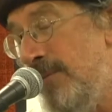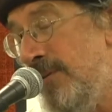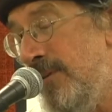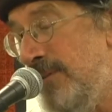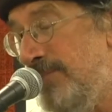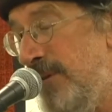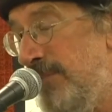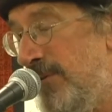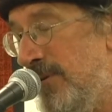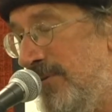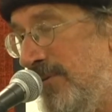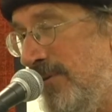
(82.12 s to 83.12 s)
these people
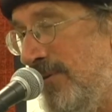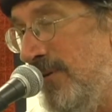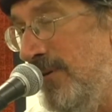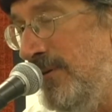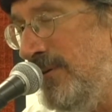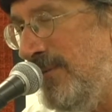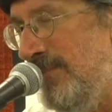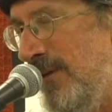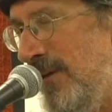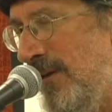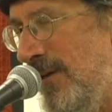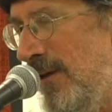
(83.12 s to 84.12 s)
are so good to me.
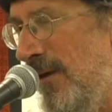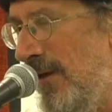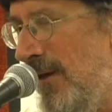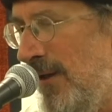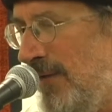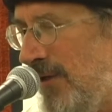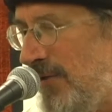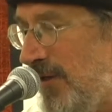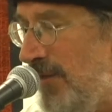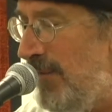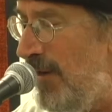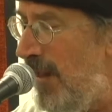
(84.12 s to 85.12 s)
They
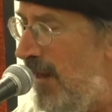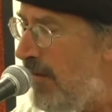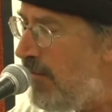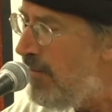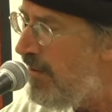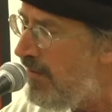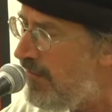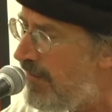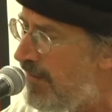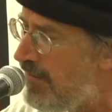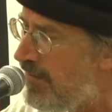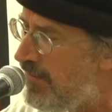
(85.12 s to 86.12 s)
treat me like I'm one of
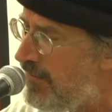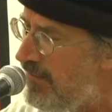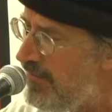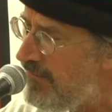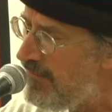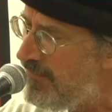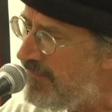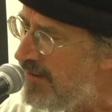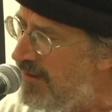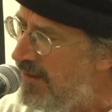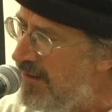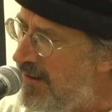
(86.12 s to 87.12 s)
their own.
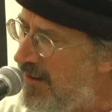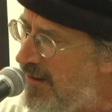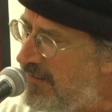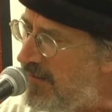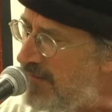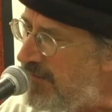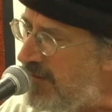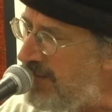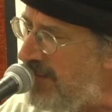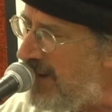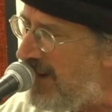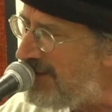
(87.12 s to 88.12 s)
They feed
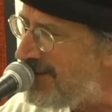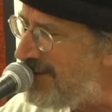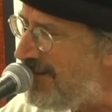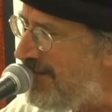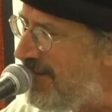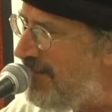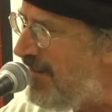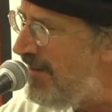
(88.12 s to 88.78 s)
me and see to my